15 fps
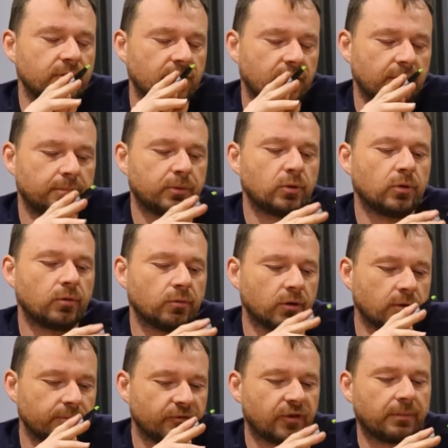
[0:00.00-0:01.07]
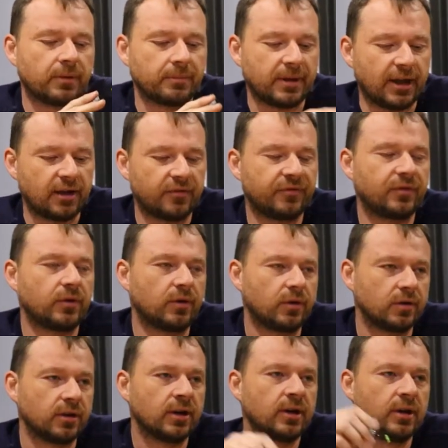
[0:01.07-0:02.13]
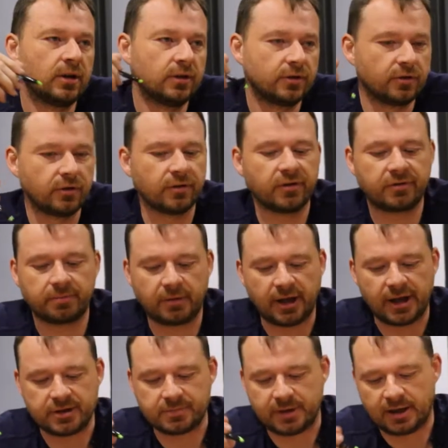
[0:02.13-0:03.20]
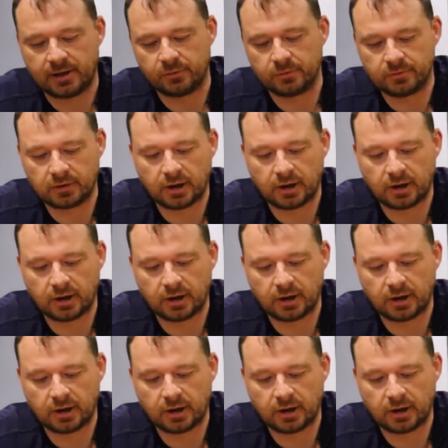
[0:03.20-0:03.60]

the pool room from the manifold to the splash pad.